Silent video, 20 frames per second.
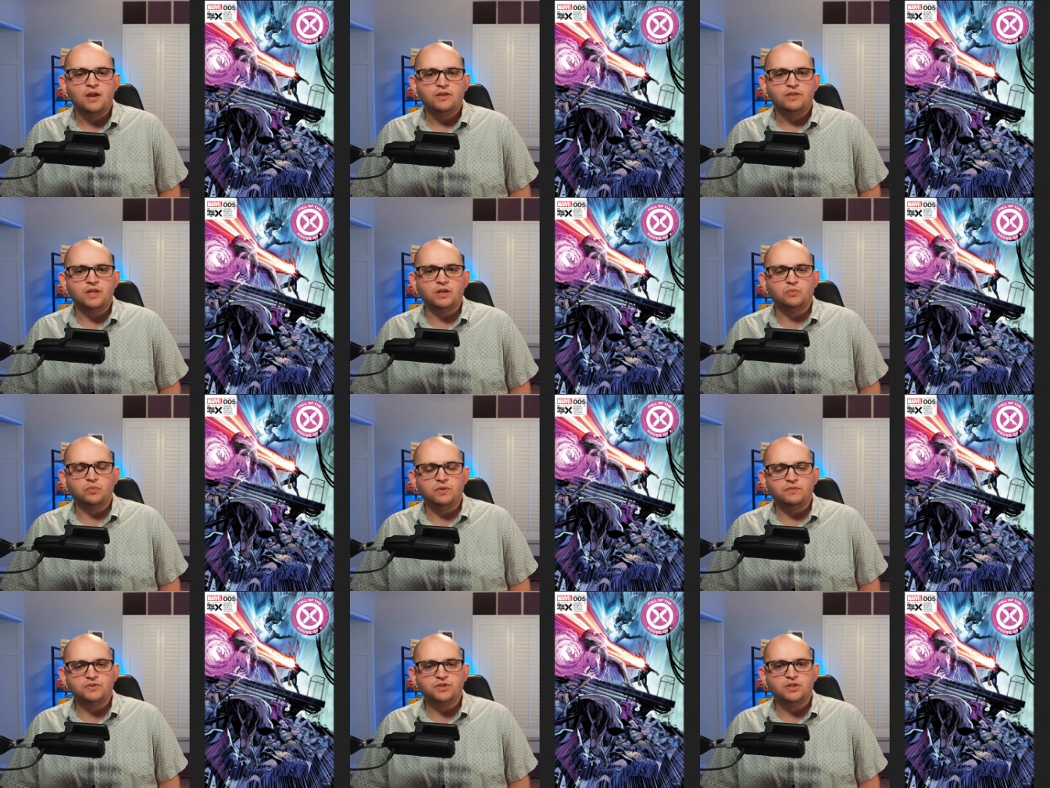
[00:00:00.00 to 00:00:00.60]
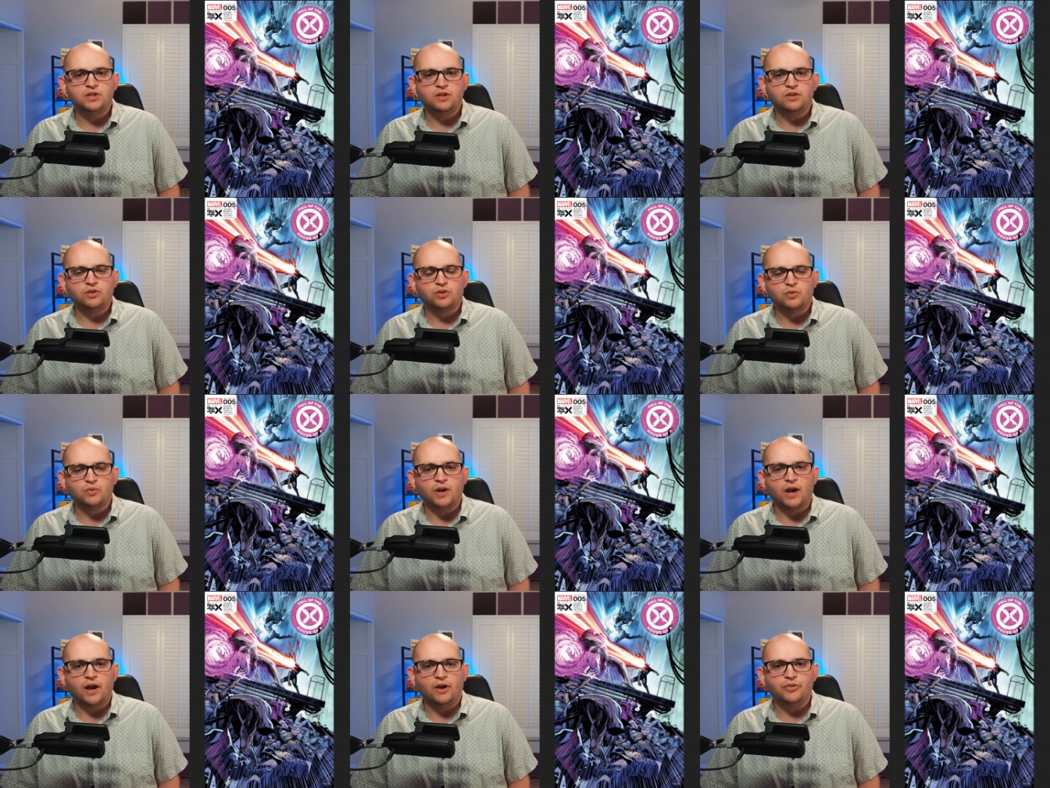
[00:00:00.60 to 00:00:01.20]
than we've seen
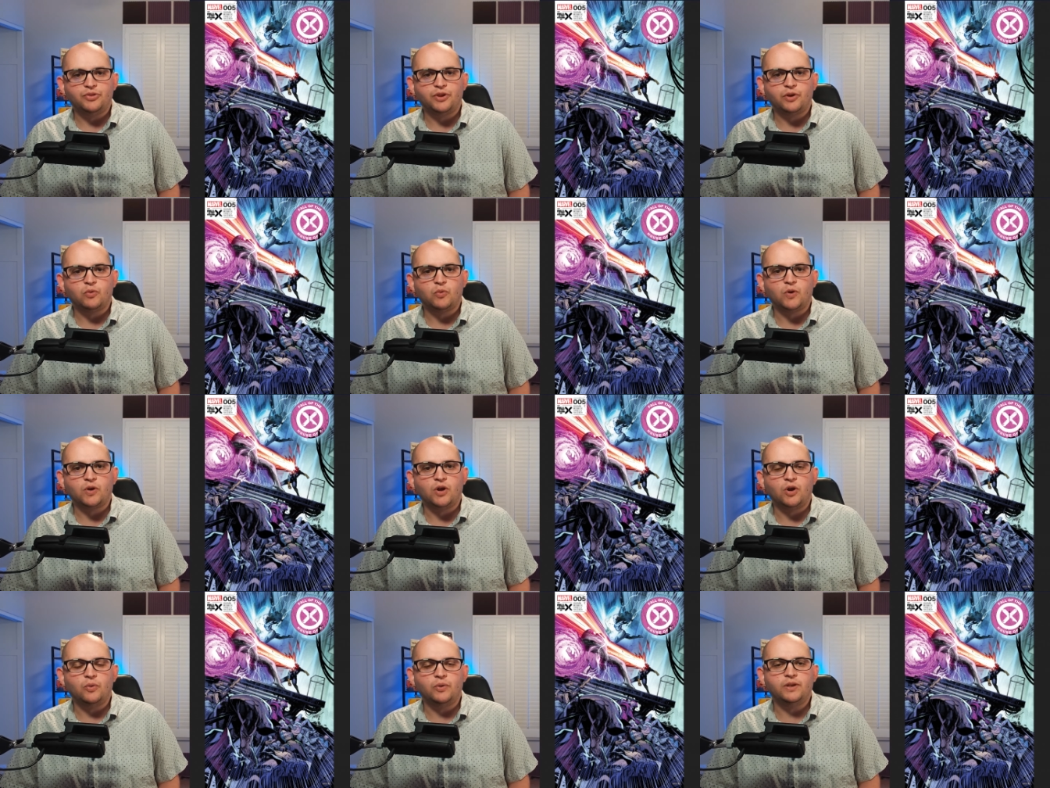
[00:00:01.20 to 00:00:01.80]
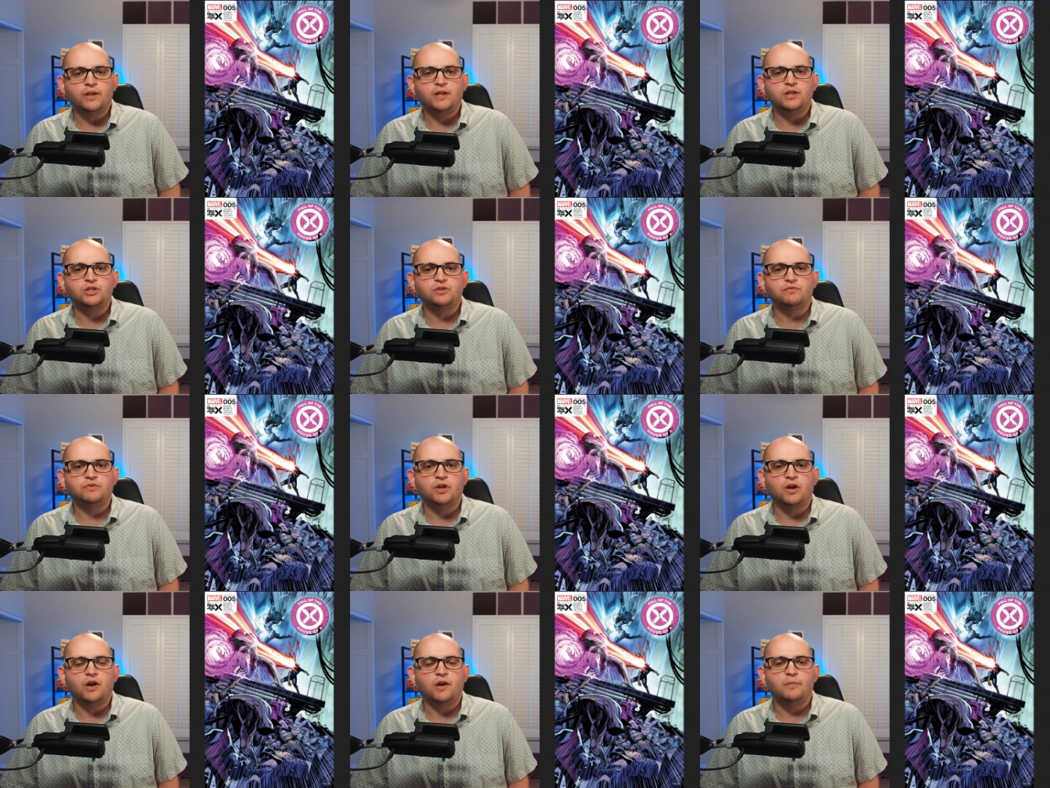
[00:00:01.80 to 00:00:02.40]
throughout the Krakoan Age
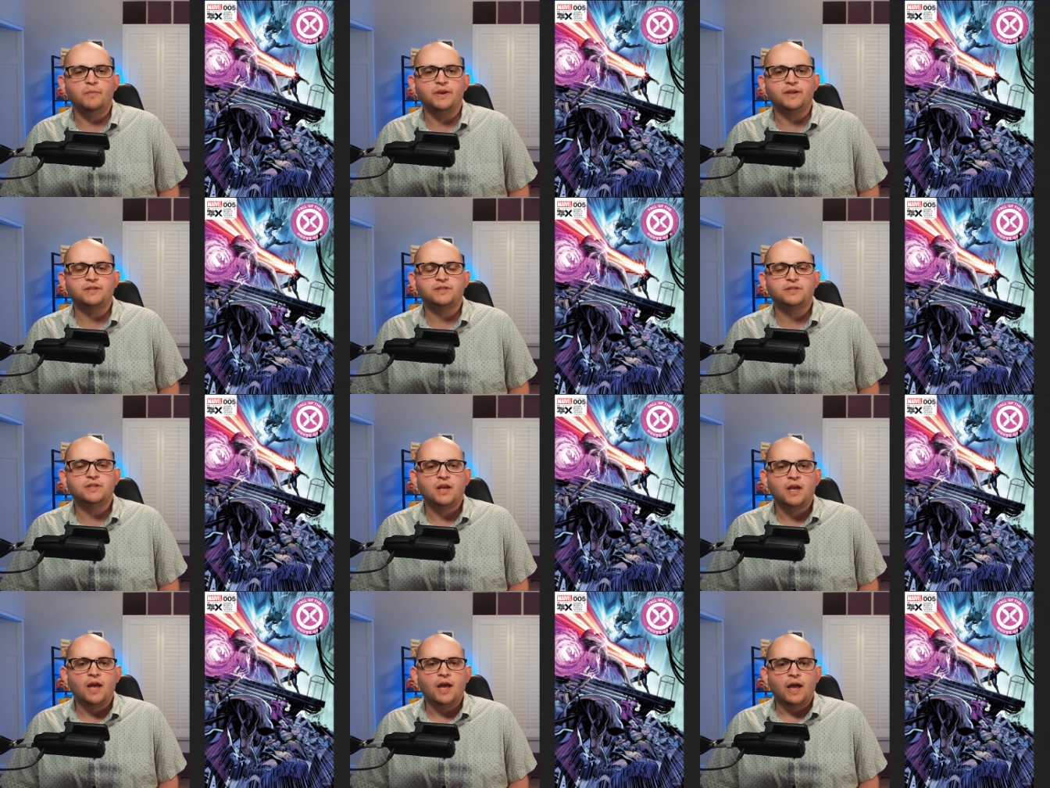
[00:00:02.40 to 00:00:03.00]
of comics.